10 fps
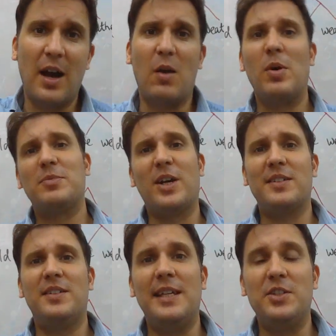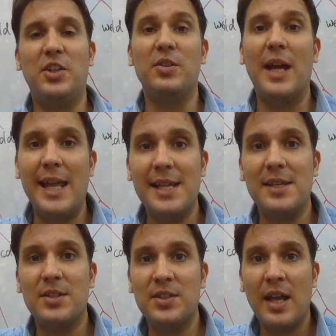What I'm trying to teach you
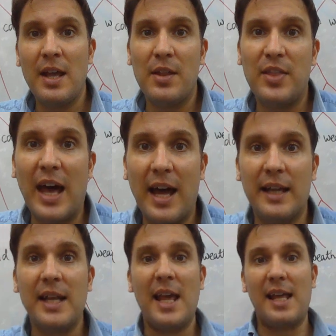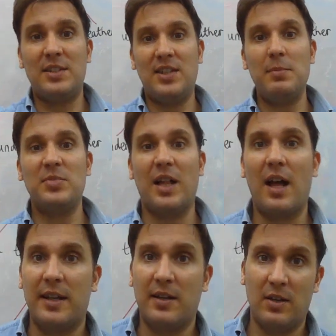is that it seems
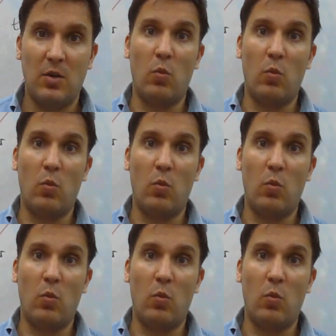like